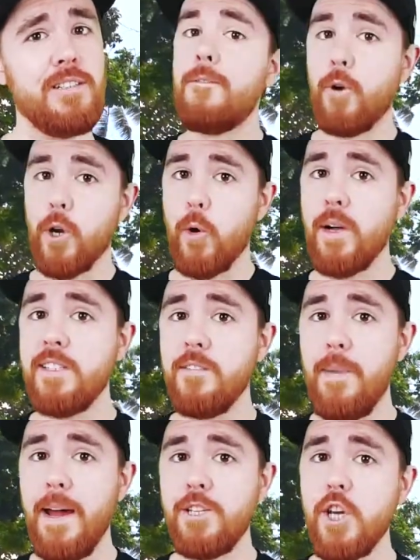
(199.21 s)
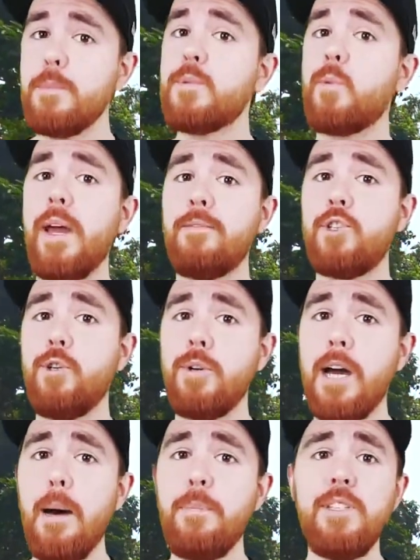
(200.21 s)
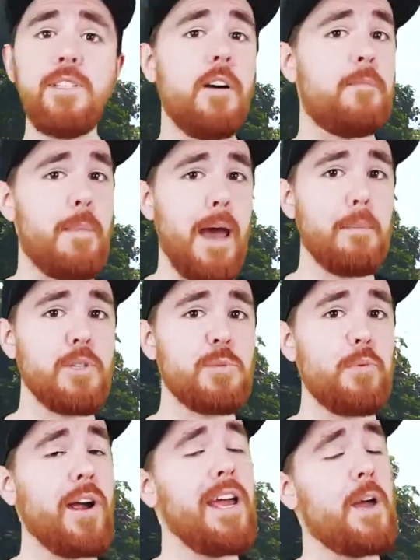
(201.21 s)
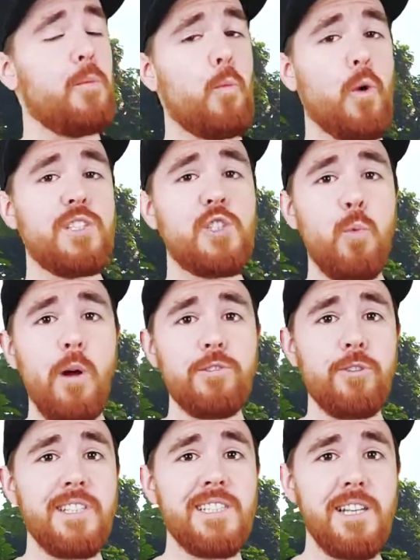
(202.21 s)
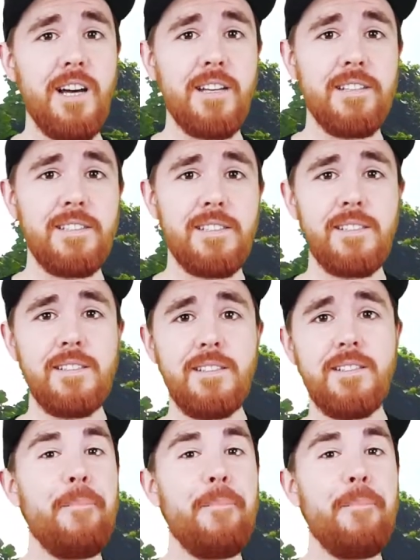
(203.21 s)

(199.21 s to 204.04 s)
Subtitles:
For aggressive matchups, we have 2 copies of Magma Spray and 1 Sweltering Suns.